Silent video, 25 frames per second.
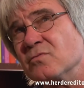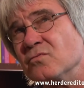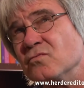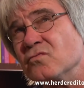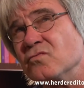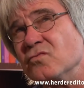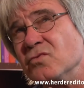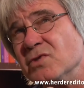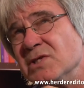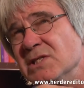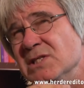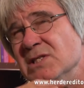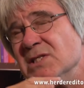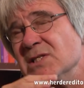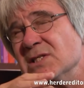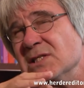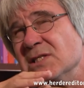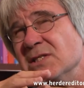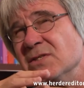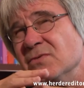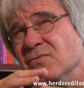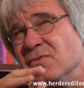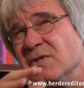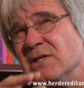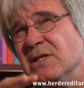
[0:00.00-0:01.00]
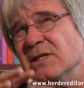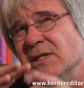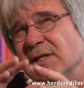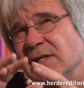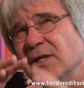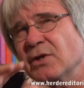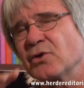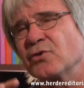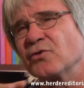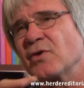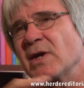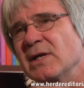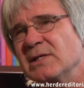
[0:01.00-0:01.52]
really, really
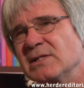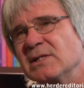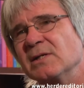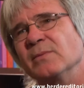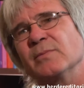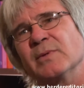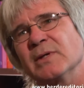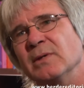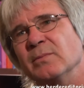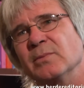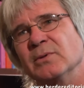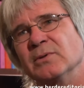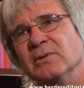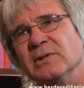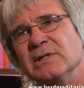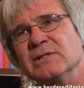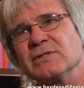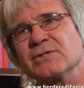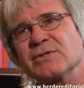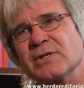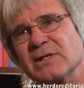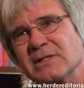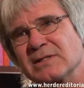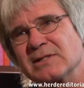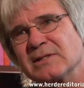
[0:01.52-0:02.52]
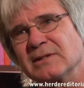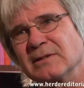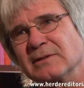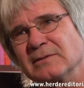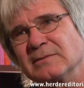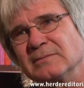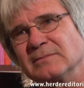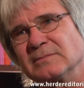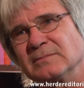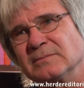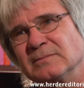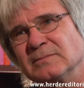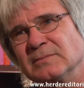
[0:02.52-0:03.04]
crazy people
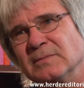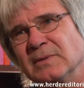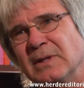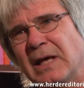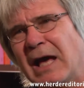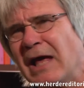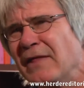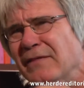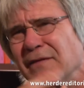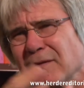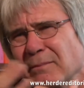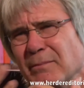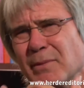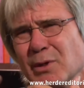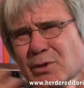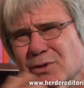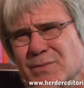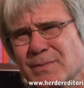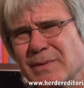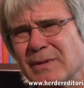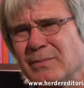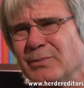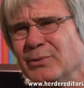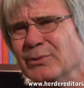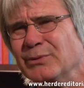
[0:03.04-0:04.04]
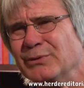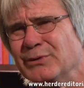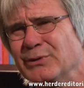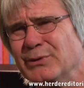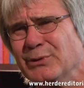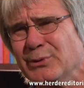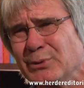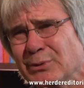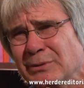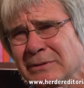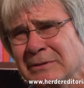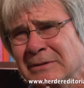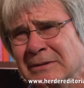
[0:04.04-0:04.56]
interesting. I think most people
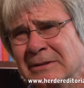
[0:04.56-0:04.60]
do.